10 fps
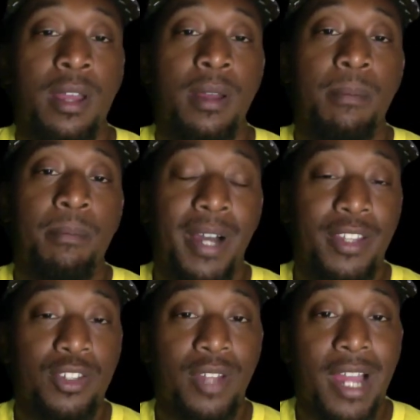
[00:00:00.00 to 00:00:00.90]
but
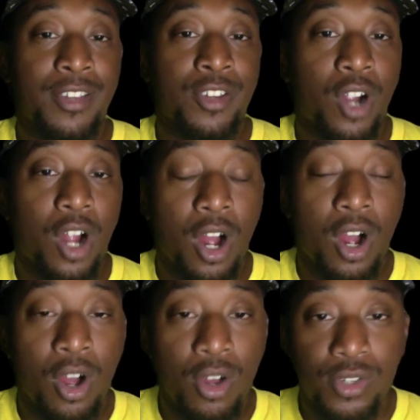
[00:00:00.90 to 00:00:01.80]
you guys are
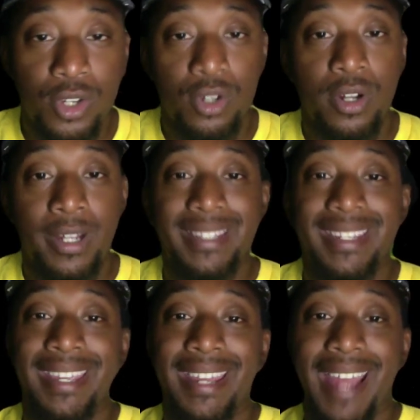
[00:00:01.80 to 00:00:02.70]
also going to
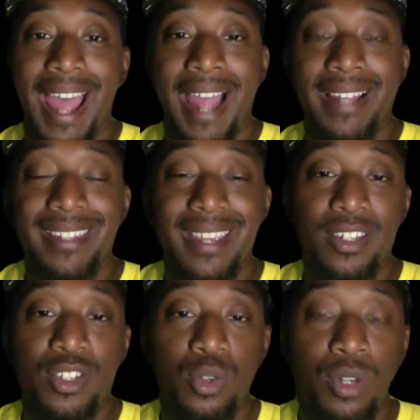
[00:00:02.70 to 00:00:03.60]
get access
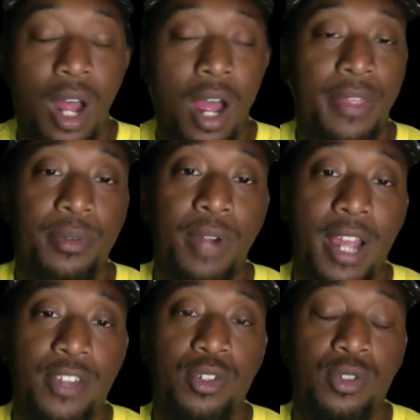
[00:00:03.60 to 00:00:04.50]
to an
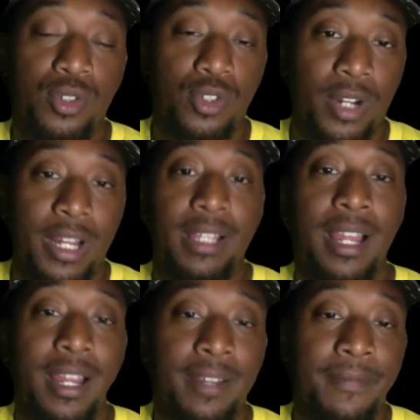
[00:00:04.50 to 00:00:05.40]
authorized user trade
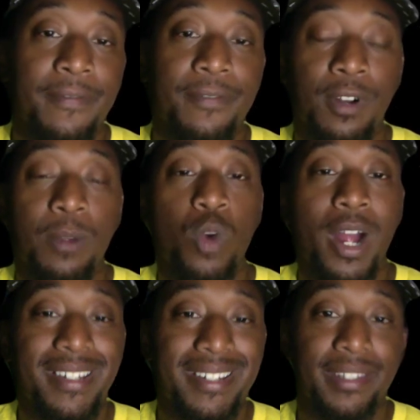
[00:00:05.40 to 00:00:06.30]
line from
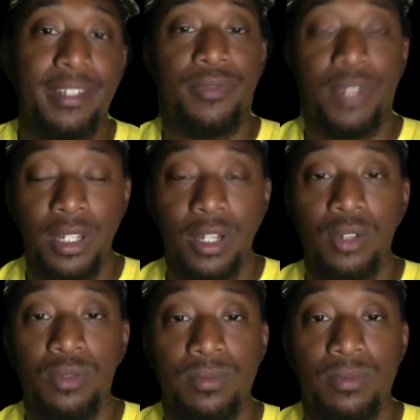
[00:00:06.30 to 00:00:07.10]
watching this video.